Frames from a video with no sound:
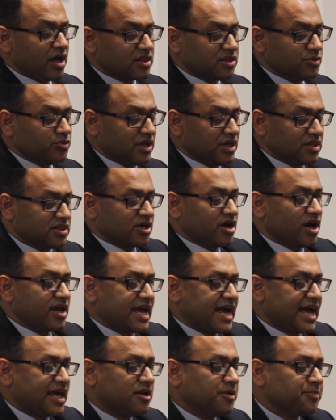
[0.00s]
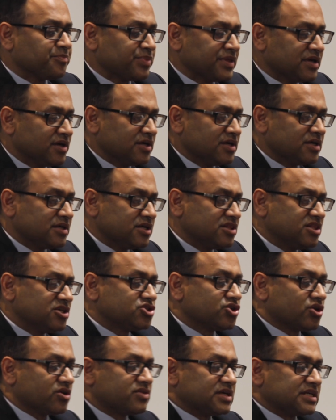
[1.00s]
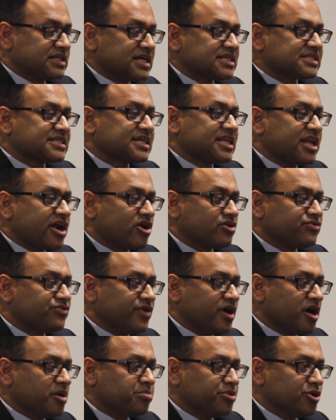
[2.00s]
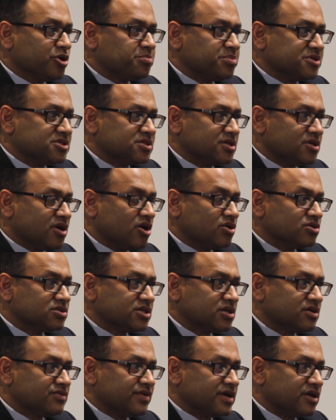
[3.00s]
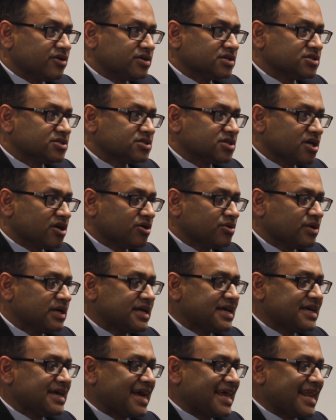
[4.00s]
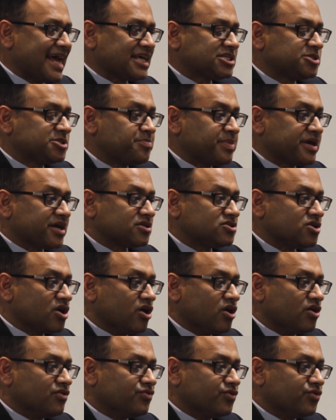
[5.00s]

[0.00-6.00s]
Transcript: think one thing I'd add, this sort of thing does clarify purpose in a whole set of areas. So an aspect of